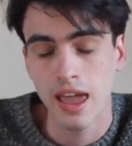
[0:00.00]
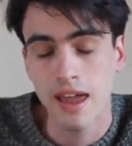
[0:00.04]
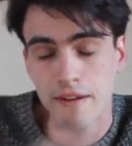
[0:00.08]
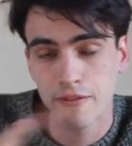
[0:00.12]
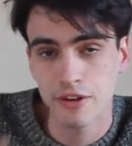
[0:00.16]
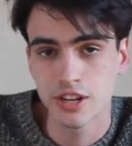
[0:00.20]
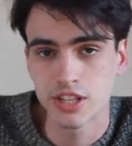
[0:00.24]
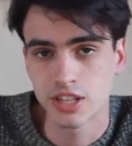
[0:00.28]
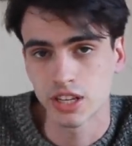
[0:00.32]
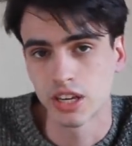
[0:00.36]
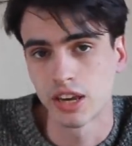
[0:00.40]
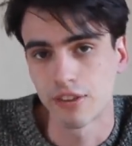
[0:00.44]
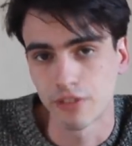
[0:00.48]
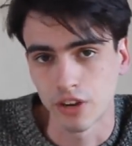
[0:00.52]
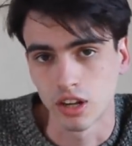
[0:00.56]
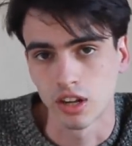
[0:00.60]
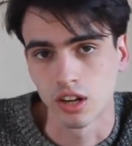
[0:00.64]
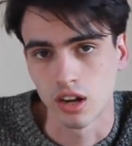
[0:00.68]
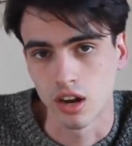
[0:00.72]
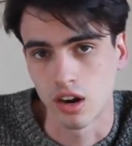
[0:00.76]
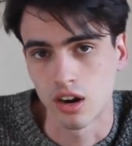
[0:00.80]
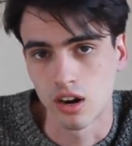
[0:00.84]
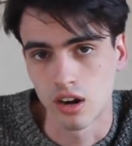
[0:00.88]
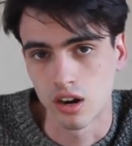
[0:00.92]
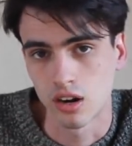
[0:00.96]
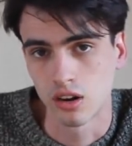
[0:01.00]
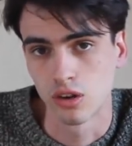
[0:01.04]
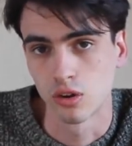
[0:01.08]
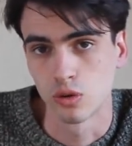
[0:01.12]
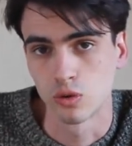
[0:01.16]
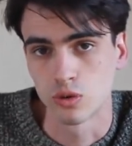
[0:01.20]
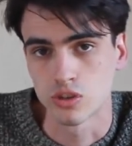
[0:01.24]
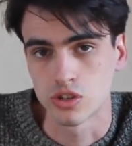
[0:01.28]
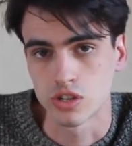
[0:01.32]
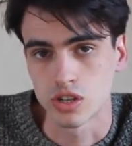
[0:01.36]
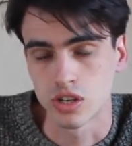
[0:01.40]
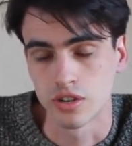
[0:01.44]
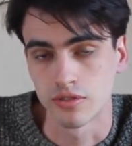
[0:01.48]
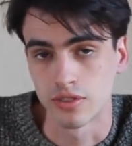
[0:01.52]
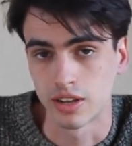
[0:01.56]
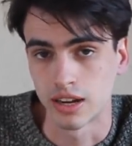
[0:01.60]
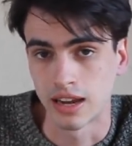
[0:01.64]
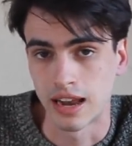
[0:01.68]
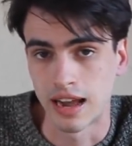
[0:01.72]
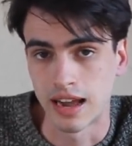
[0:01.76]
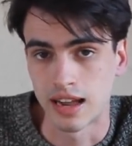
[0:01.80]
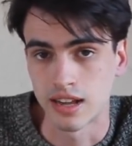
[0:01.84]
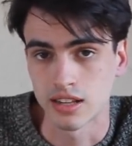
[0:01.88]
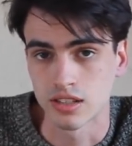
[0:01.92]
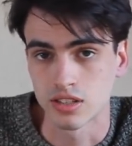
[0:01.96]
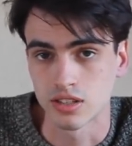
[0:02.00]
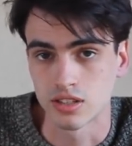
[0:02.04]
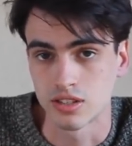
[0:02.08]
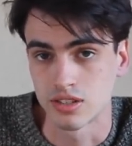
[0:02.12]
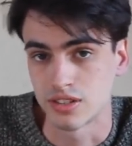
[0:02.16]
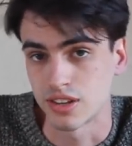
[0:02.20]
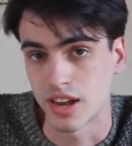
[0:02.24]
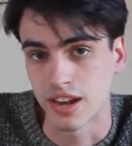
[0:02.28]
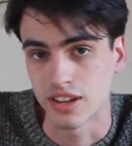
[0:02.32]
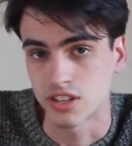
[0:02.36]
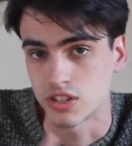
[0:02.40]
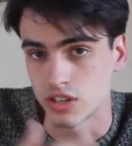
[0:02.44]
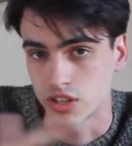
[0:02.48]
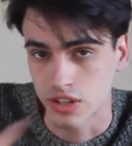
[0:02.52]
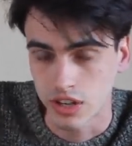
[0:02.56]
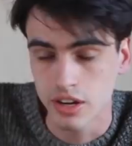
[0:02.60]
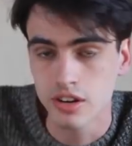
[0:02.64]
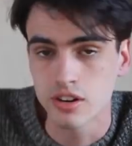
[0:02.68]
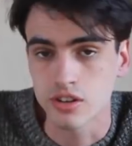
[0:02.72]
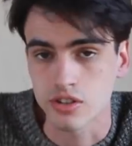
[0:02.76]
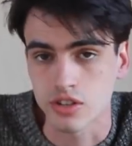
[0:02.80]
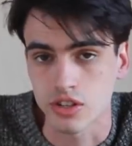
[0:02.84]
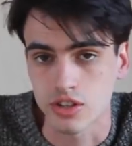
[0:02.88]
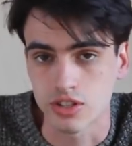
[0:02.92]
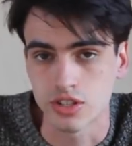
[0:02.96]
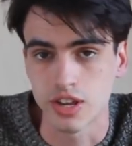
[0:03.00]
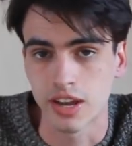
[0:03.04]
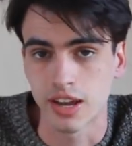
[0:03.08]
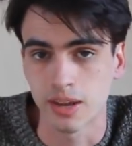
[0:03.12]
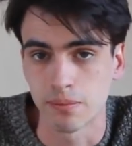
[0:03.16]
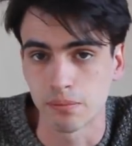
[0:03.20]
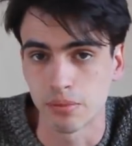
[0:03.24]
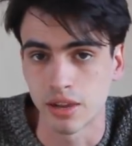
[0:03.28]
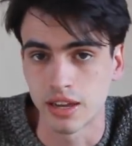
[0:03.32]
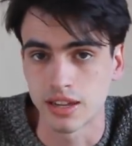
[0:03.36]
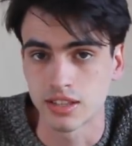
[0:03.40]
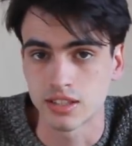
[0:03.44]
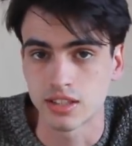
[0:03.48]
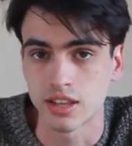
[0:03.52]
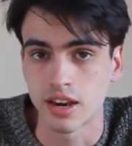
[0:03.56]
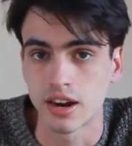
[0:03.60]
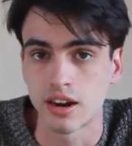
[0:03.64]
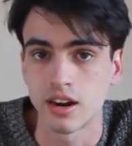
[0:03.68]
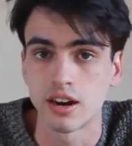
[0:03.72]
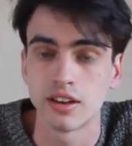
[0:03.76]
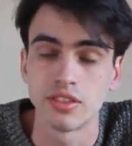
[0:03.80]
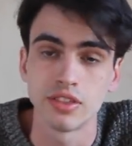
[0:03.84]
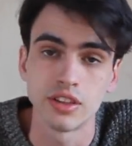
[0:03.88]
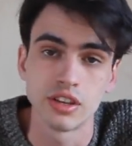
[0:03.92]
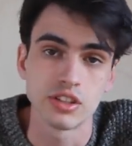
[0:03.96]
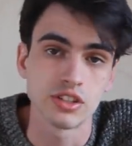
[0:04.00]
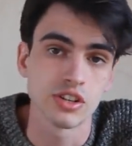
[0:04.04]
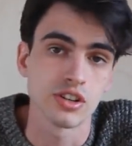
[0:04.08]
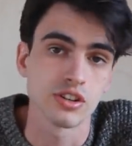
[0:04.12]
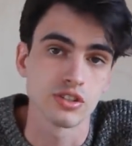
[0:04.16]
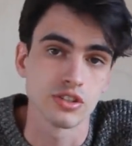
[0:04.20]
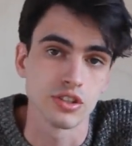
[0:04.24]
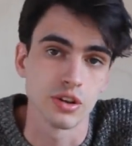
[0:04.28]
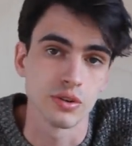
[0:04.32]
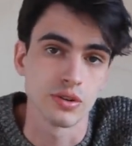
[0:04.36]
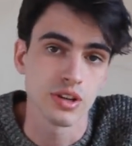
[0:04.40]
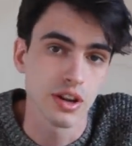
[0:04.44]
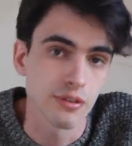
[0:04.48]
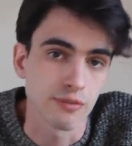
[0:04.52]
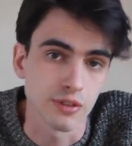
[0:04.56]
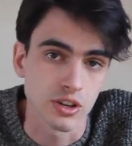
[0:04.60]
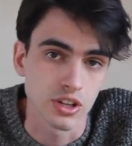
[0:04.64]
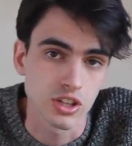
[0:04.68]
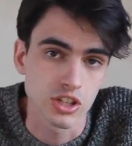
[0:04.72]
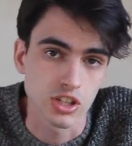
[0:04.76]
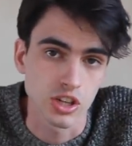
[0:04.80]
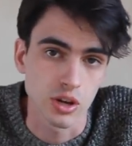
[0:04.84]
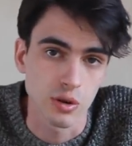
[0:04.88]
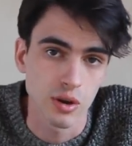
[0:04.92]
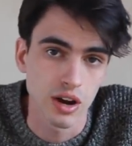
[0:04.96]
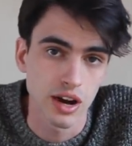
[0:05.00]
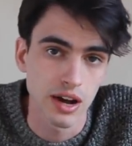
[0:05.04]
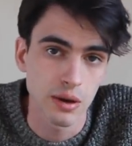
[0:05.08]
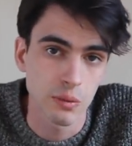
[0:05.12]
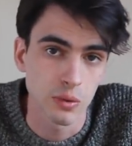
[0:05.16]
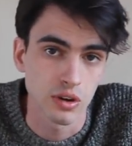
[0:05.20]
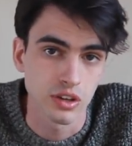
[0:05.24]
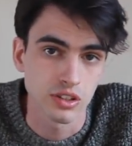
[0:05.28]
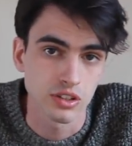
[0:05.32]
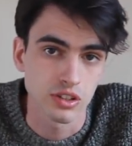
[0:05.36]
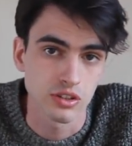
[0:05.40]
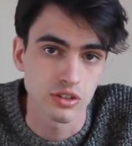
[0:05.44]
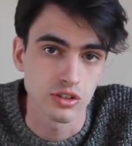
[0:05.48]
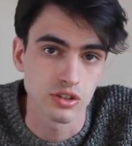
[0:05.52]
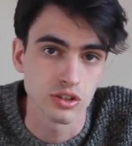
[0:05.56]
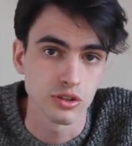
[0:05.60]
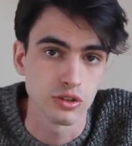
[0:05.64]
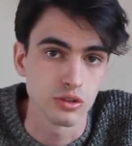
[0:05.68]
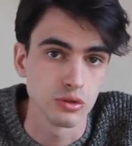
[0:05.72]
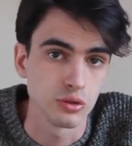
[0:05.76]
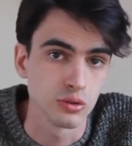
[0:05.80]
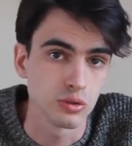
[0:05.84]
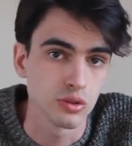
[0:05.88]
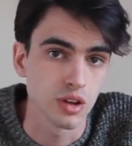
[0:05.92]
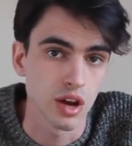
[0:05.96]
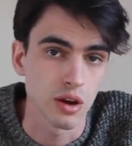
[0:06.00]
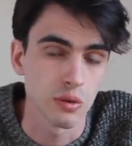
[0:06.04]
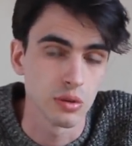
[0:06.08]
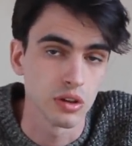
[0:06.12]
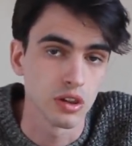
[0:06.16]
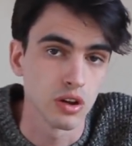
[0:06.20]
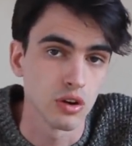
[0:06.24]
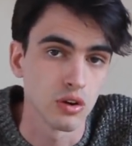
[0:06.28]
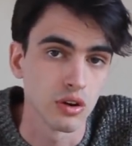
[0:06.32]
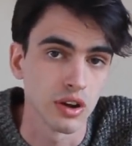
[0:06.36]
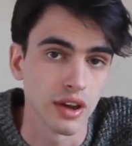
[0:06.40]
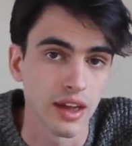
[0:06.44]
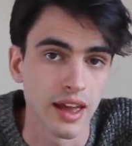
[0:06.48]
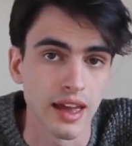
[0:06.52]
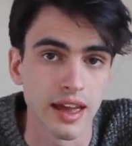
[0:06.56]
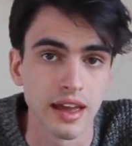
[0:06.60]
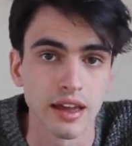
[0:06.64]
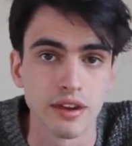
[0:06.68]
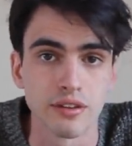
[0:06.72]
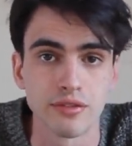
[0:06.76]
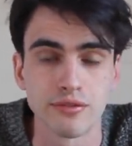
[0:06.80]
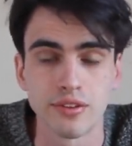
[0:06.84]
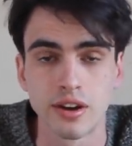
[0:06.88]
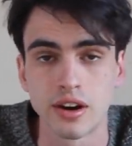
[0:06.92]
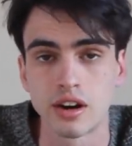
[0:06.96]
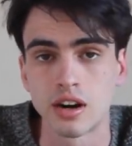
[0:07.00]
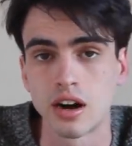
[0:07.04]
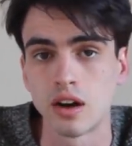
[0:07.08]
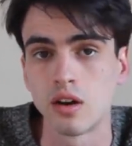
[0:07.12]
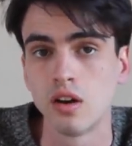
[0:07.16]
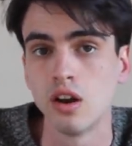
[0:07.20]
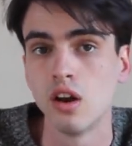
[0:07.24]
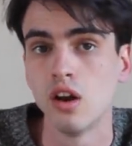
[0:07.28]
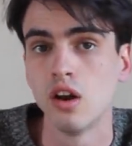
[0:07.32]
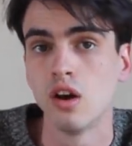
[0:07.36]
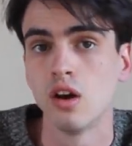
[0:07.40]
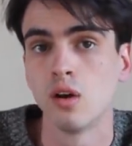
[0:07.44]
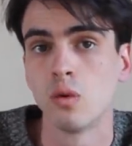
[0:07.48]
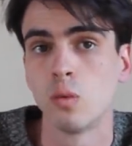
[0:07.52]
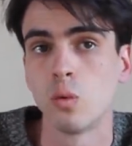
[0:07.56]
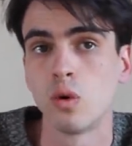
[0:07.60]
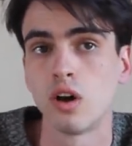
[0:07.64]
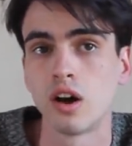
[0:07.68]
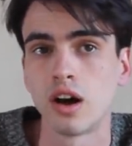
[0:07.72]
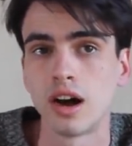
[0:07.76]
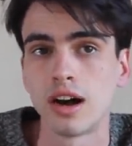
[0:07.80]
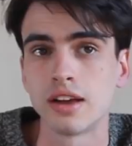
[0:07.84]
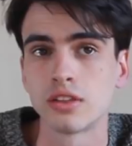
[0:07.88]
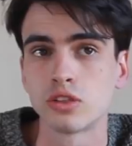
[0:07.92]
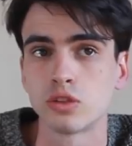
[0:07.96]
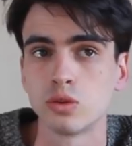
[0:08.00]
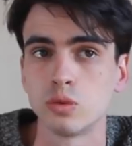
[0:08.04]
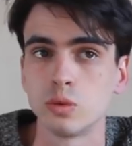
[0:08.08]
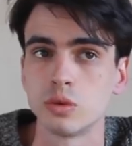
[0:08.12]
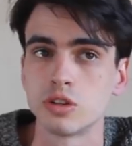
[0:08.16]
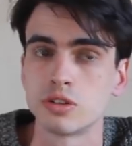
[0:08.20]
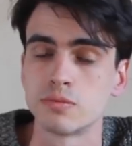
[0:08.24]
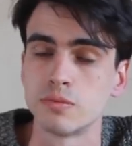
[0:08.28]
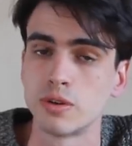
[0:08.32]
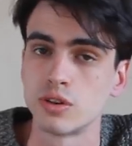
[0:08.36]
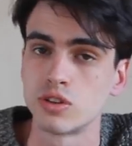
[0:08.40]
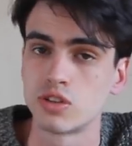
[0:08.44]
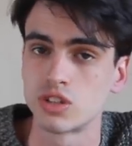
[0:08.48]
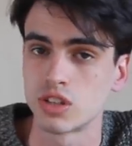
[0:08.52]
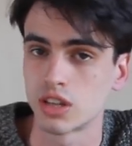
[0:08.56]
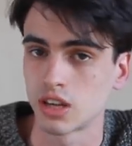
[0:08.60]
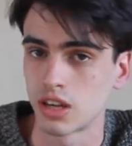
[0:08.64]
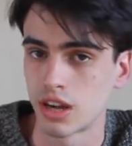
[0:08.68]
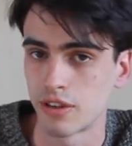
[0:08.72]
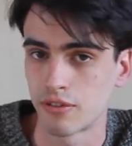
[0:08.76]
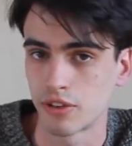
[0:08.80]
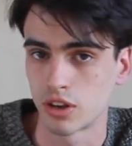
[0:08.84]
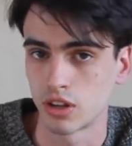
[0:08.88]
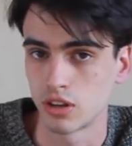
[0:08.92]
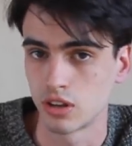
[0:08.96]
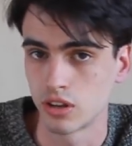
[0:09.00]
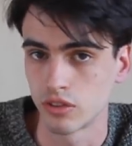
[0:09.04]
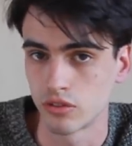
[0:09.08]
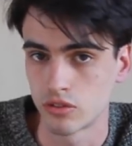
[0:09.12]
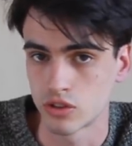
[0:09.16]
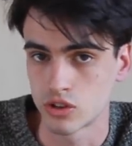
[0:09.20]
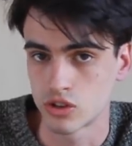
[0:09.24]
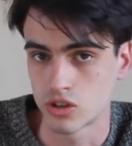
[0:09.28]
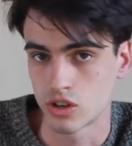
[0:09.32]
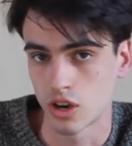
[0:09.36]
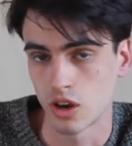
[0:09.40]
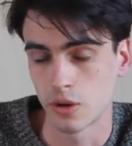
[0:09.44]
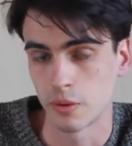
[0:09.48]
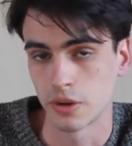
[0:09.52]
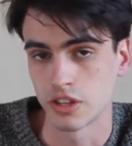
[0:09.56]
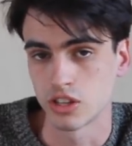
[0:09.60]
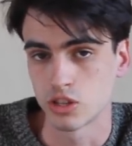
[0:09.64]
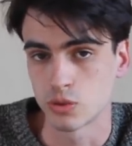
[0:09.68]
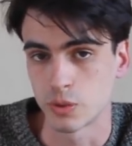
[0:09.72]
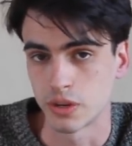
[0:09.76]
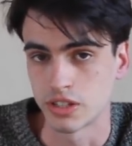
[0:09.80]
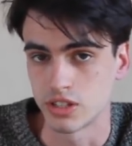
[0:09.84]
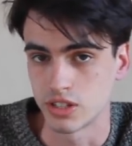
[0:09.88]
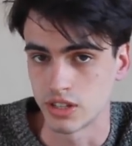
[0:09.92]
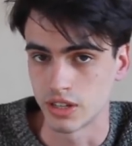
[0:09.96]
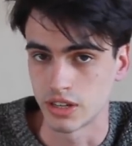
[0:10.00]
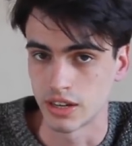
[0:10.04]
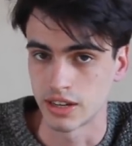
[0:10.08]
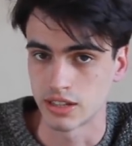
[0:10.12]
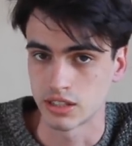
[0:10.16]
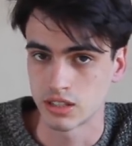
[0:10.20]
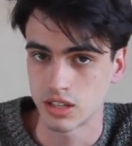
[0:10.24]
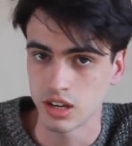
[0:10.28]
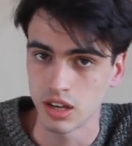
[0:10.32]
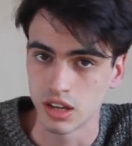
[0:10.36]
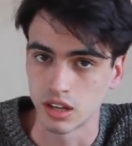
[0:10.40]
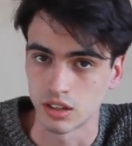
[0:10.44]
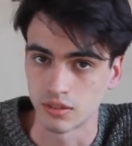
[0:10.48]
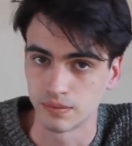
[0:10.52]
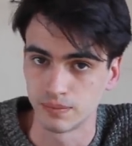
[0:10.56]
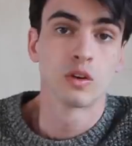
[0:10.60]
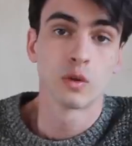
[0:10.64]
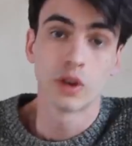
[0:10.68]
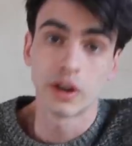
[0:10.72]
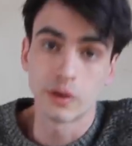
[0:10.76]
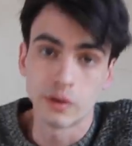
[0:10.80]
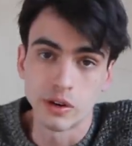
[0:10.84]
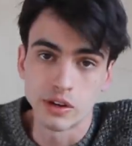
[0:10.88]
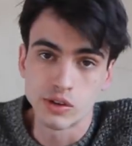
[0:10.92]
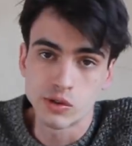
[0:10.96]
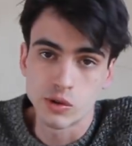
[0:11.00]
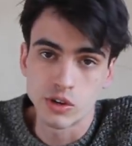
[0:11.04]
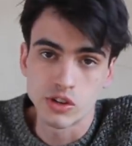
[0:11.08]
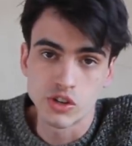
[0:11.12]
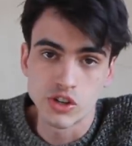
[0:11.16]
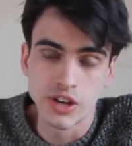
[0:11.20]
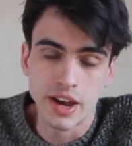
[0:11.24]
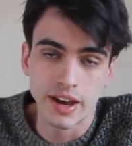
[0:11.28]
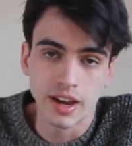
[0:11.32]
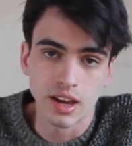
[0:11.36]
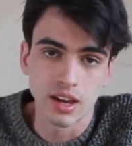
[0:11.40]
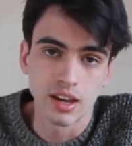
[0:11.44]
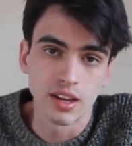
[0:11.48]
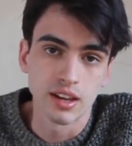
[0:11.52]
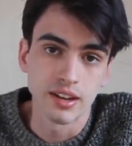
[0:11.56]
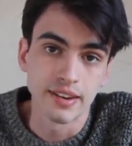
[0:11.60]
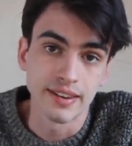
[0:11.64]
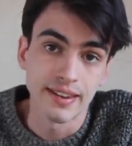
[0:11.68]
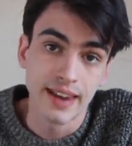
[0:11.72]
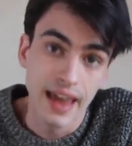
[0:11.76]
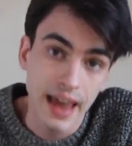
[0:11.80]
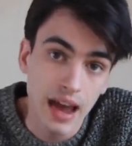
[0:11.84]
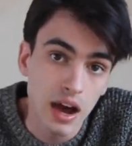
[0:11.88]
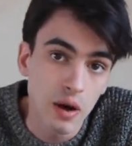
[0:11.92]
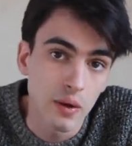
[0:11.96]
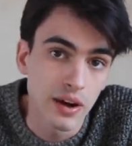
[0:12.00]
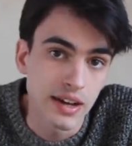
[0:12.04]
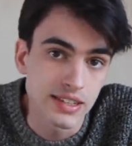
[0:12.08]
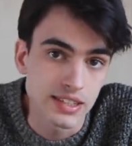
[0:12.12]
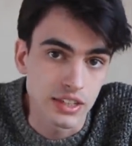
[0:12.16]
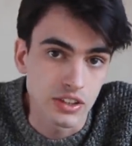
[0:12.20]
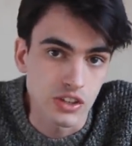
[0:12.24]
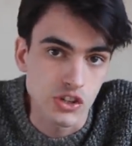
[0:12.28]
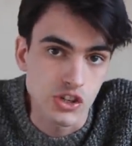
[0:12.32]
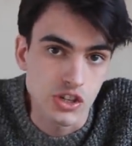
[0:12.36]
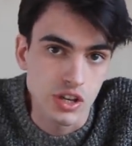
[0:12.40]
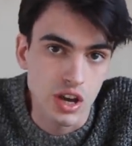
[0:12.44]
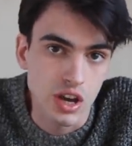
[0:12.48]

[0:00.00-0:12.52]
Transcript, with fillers: Every significant car launch of the last 90 years has taken place there, and this year's no different, so I wanted to go along and figure out what I thought was most significant of the show in 2019. Quick wristwatch check, uh, now as at the